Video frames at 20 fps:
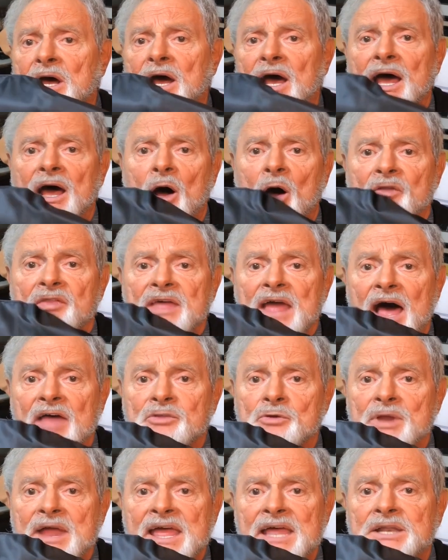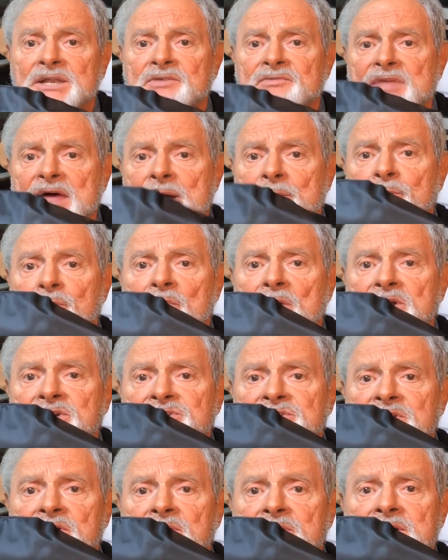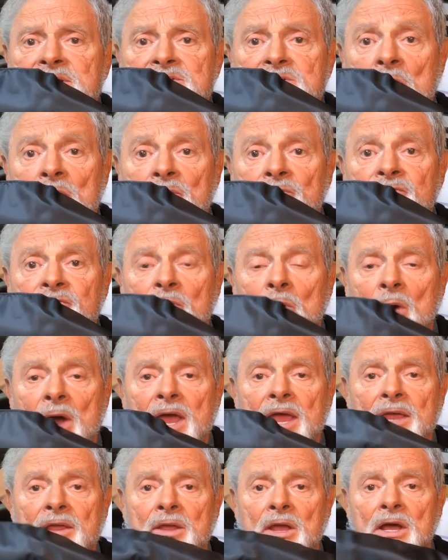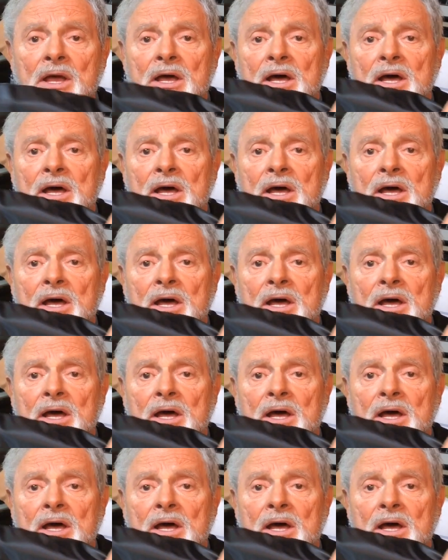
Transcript: Uh, on the other end of that brush, there is also a,